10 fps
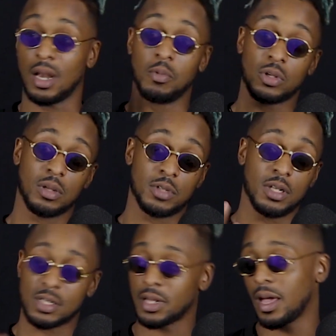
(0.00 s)
And I'm looking up to
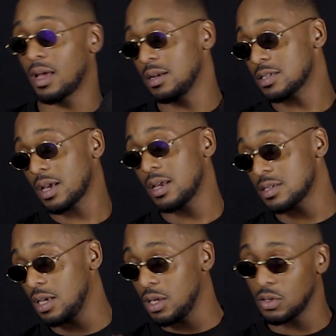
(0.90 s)
this guy, and this guy is
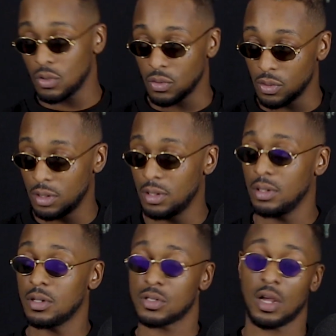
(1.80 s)
saying, yo.
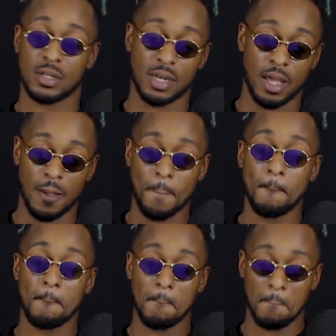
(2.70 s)
So I was like,
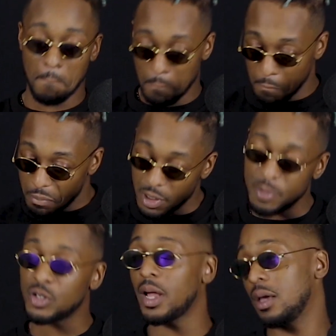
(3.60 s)
let
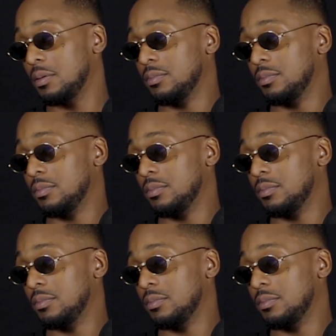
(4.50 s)
me try that.